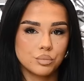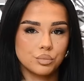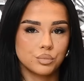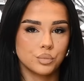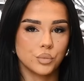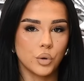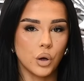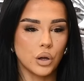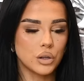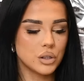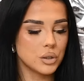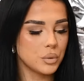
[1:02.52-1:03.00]

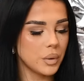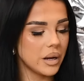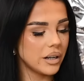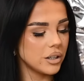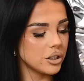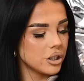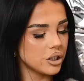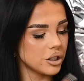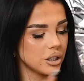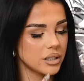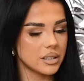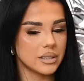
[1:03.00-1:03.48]
On
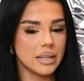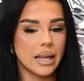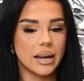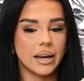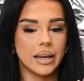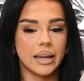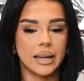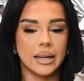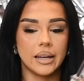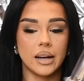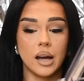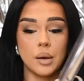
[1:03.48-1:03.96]
switch, just let it
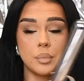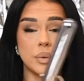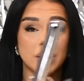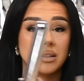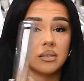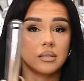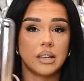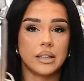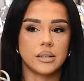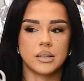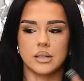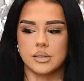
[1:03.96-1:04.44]
heat up.
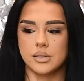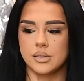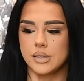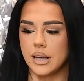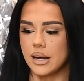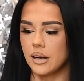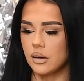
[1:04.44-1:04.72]
It doesn't take